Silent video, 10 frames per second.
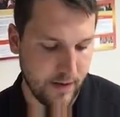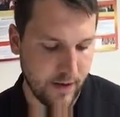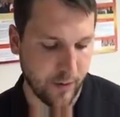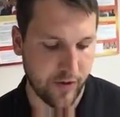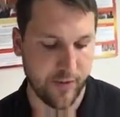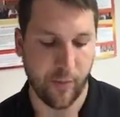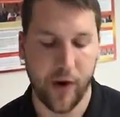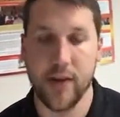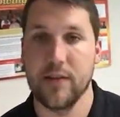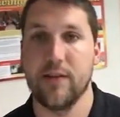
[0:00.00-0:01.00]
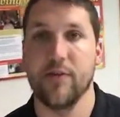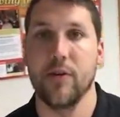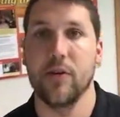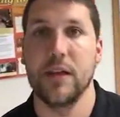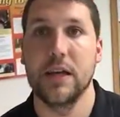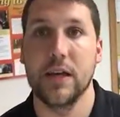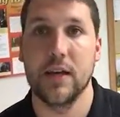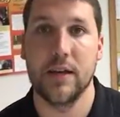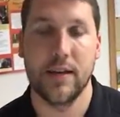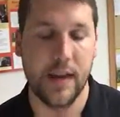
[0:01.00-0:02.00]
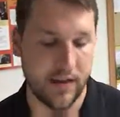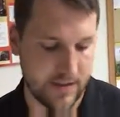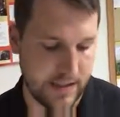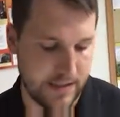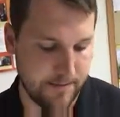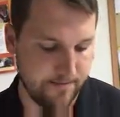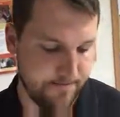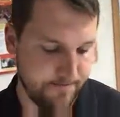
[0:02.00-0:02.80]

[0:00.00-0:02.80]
This person prays for Leela Nelson.